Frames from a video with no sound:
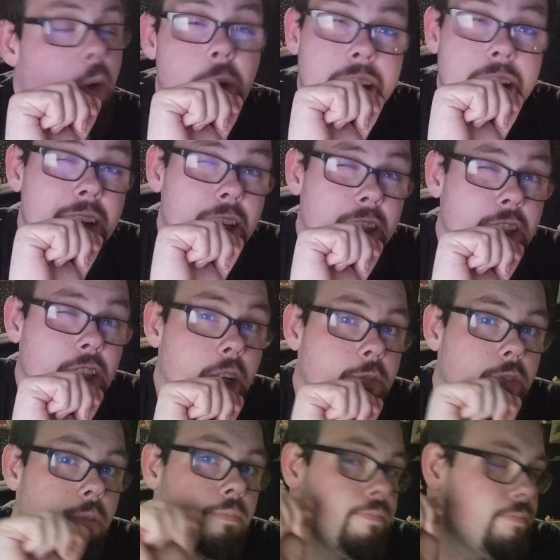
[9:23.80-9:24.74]
don't eat it as
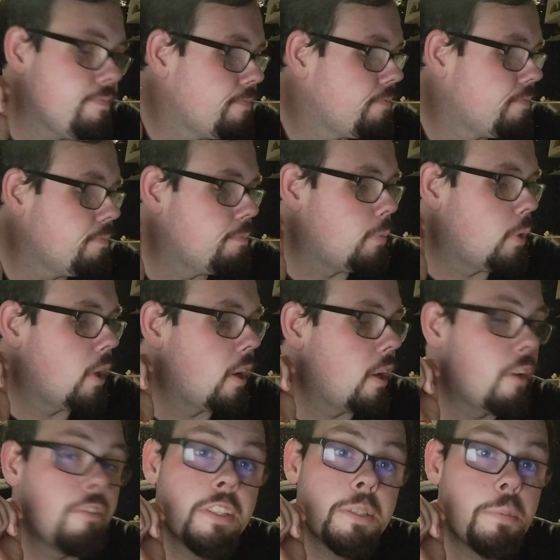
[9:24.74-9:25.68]
often, but I
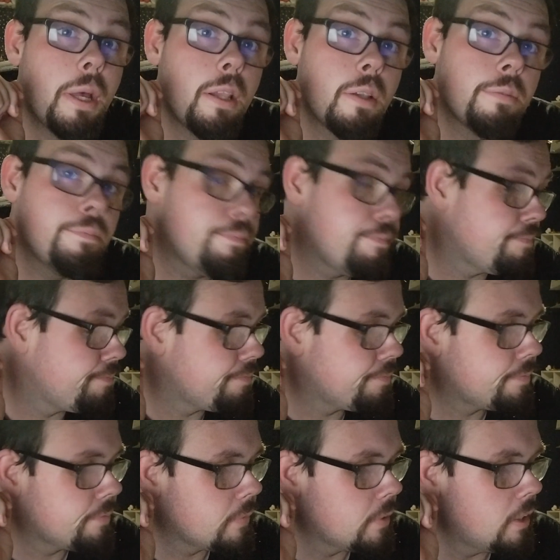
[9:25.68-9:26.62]
love the smell.
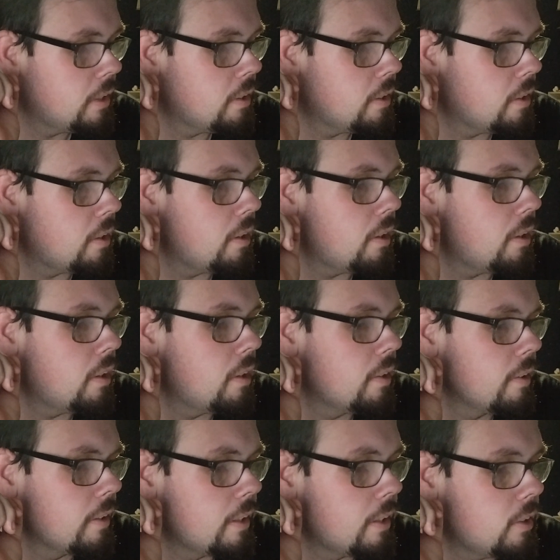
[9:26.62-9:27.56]

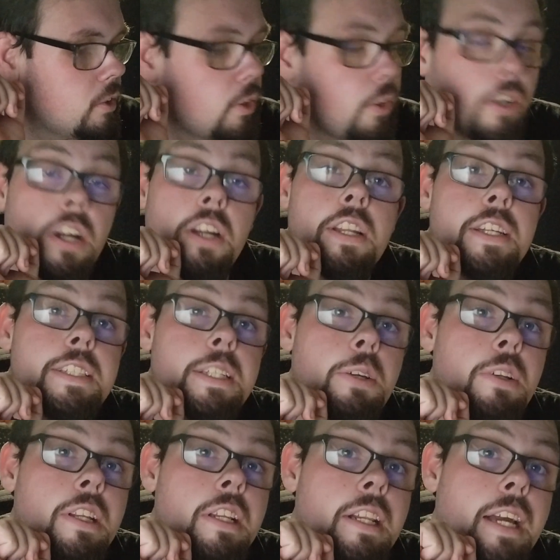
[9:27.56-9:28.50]
So I got a nice
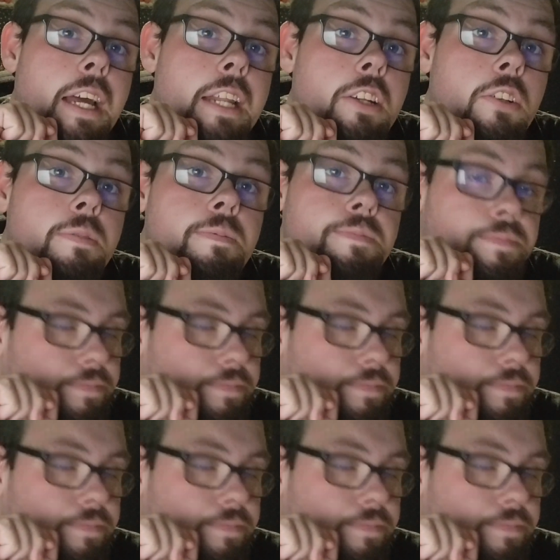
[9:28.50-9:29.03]
little candle.